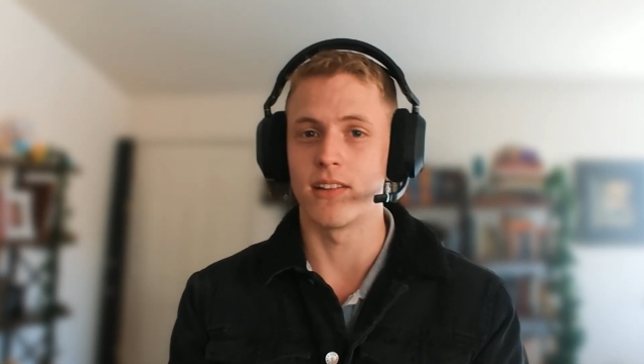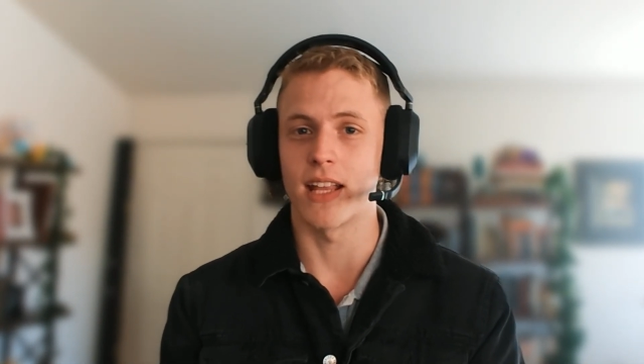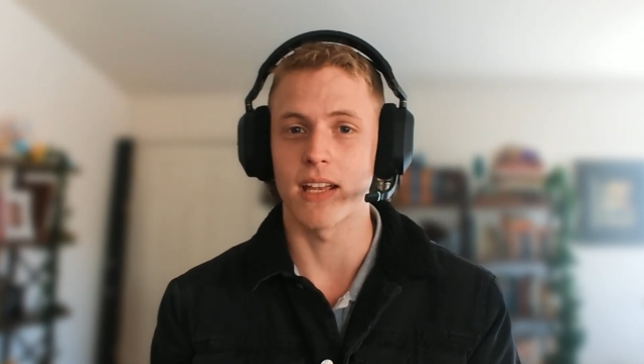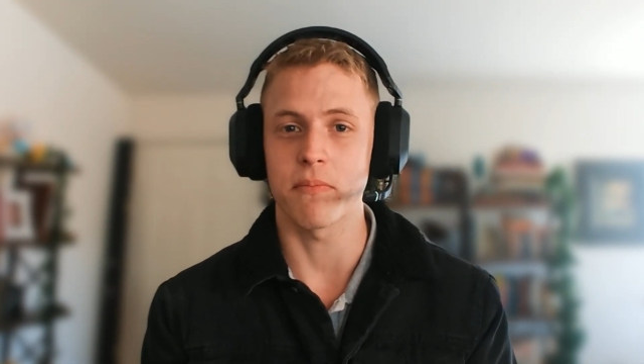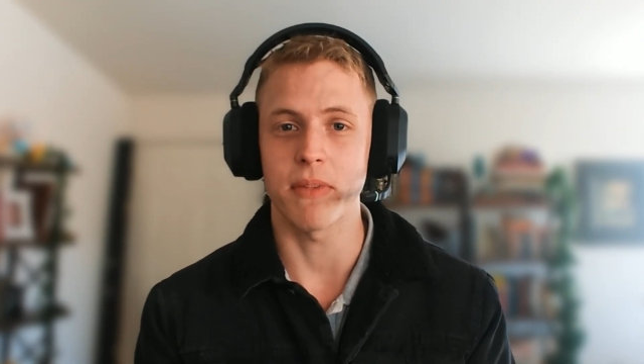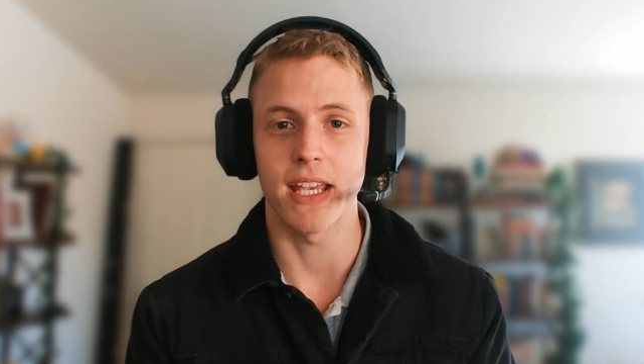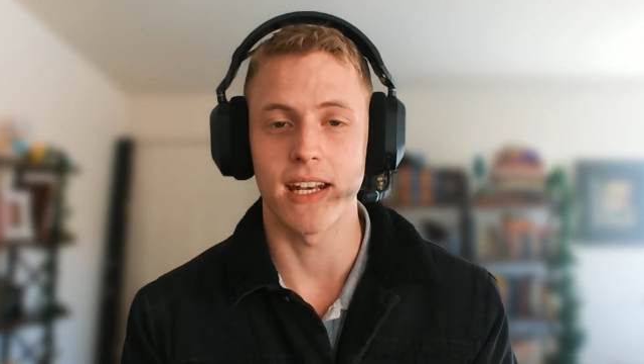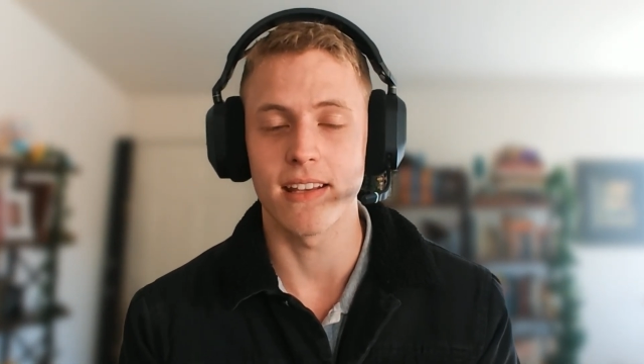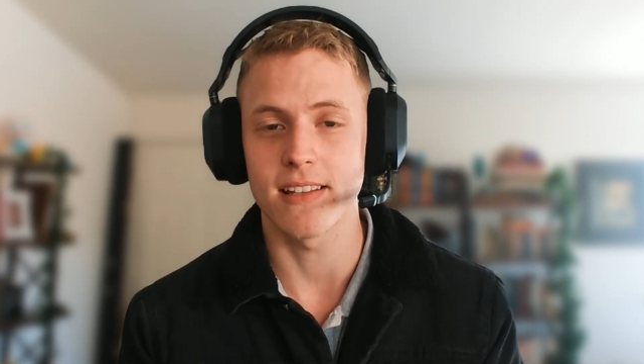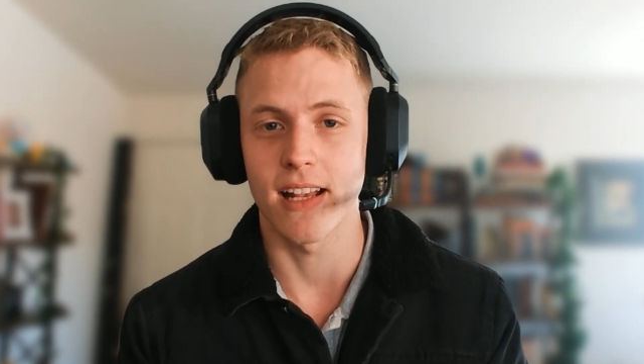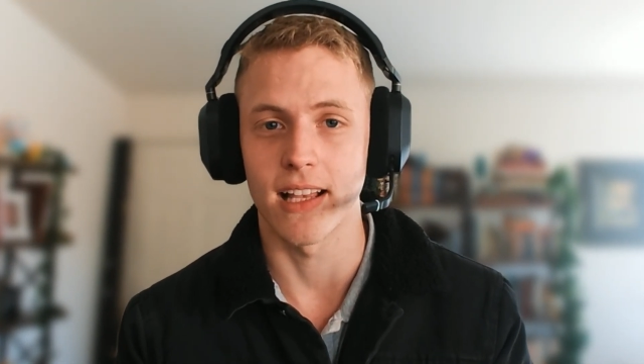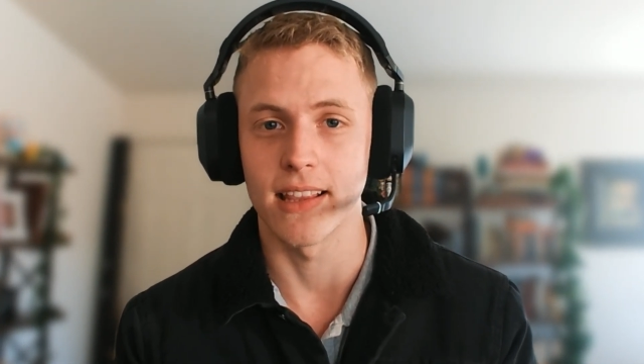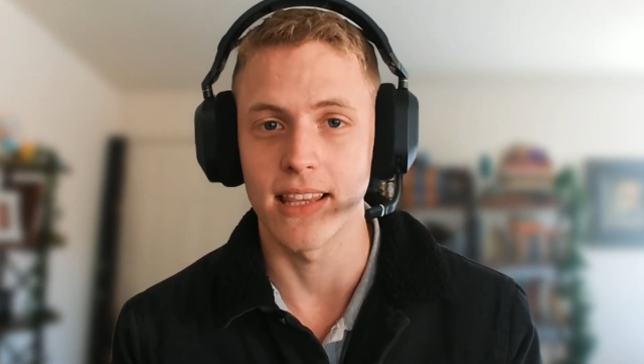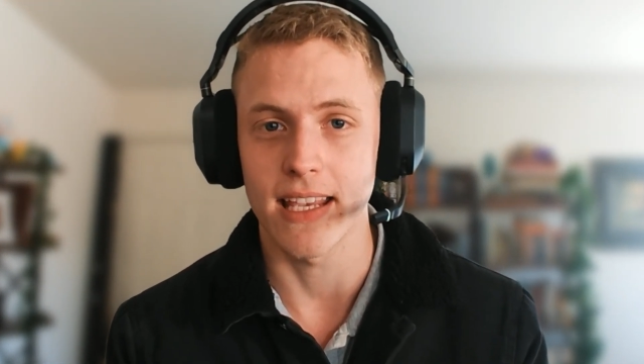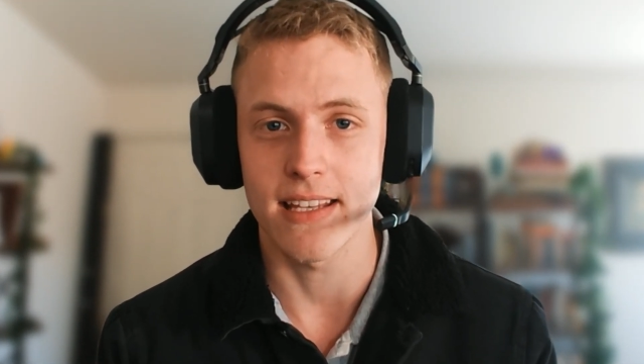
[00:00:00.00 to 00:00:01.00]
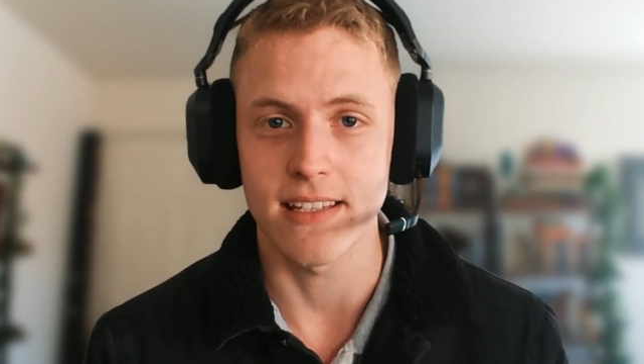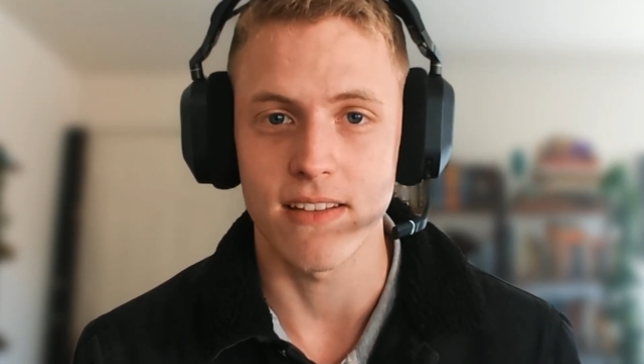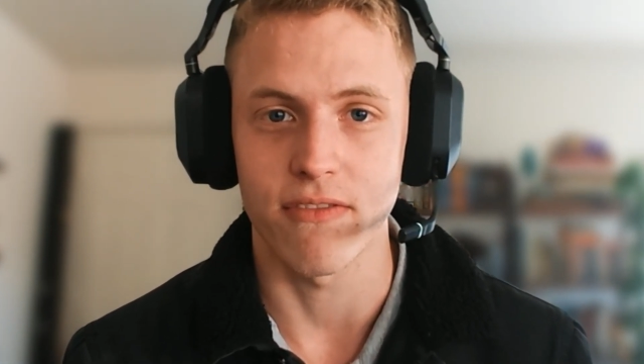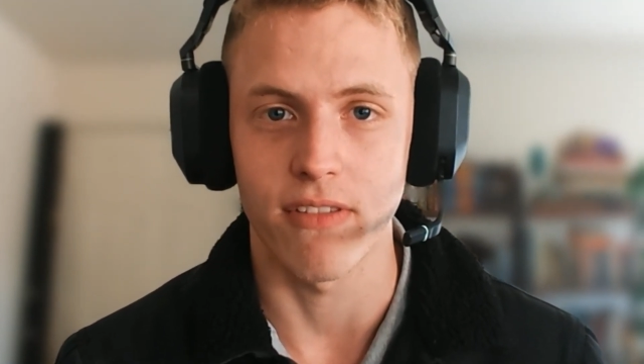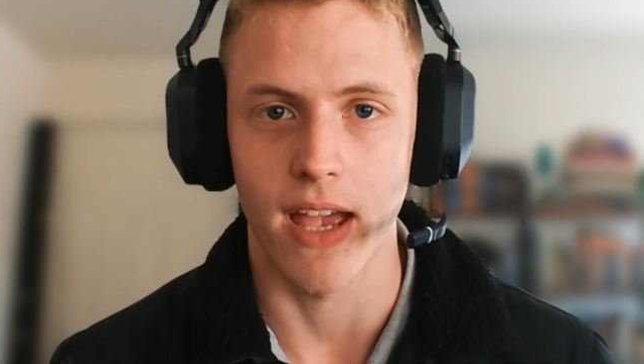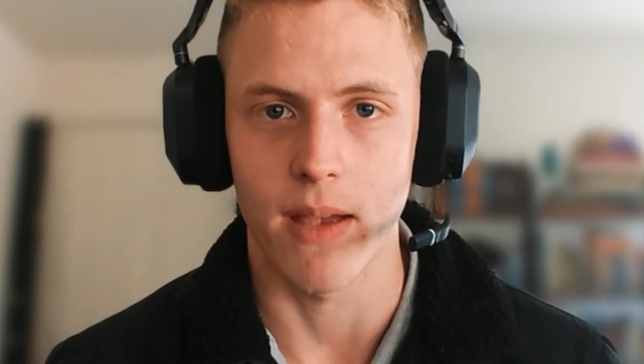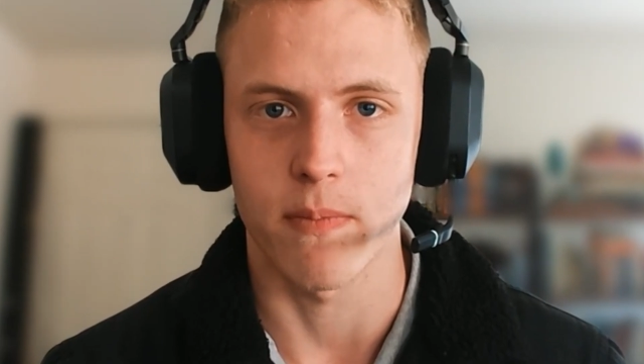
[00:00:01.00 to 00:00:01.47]
unlike me, and isn't a lazy
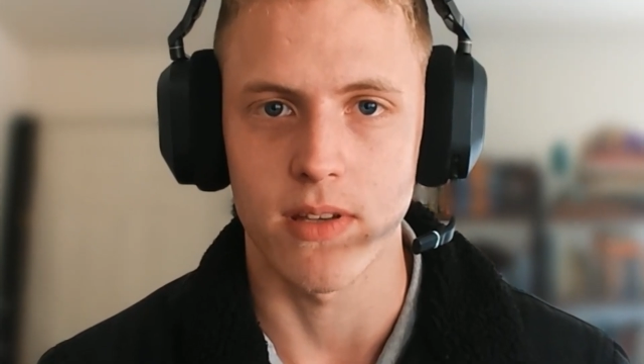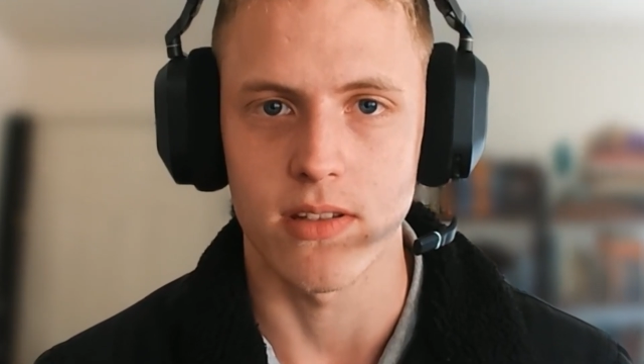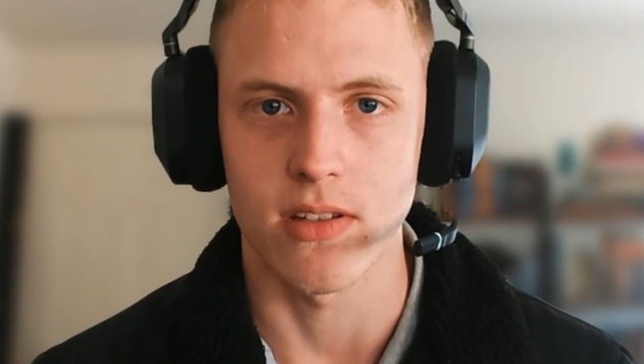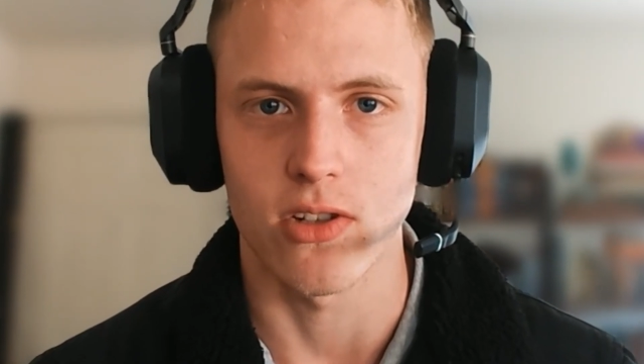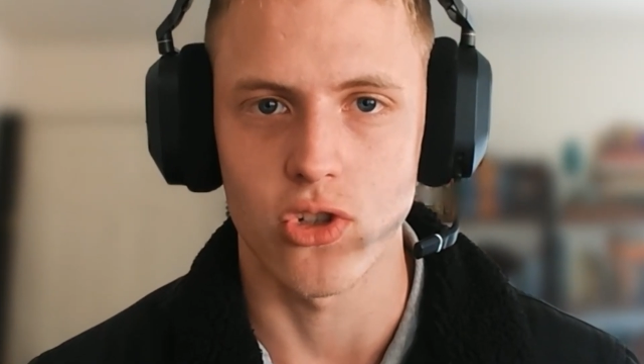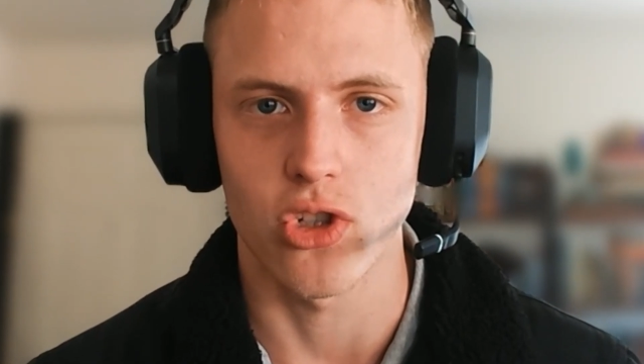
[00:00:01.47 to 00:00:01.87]
fat piece of